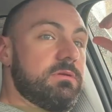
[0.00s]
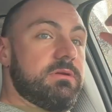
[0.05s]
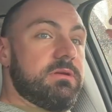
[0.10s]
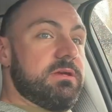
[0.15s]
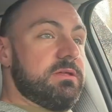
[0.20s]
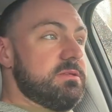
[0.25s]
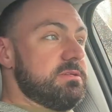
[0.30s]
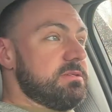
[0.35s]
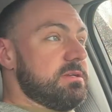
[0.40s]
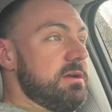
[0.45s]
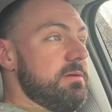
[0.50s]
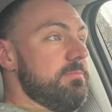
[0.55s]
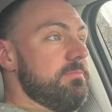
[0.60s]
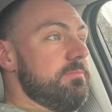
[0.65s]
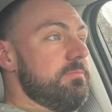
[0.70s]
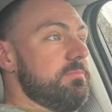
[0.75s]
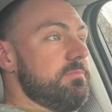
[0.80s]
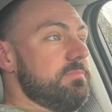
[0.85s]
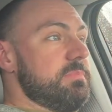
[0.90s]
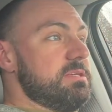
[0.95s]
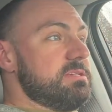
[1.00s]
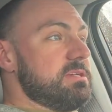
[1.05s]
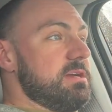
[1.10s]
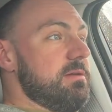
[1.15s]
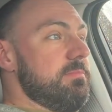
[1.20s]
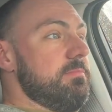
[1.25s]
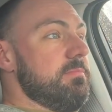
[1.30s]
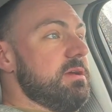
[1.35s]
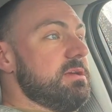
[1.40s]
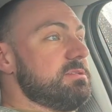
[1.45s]
Yeah, this guy
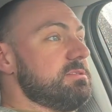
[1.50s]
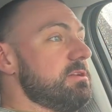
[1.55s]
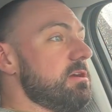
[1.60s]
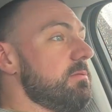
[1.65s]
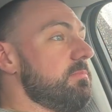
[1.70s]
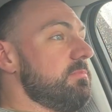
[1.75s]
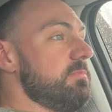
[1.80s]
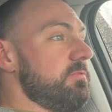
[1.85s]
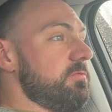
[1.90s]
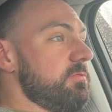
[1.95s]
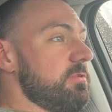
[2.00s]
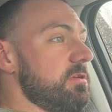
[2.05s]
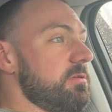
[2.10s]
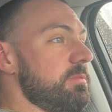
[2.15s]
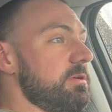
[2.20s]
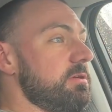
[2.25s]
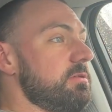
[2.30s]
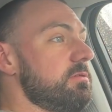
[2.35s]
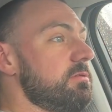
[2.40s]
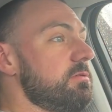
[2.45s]
messed up in front of me.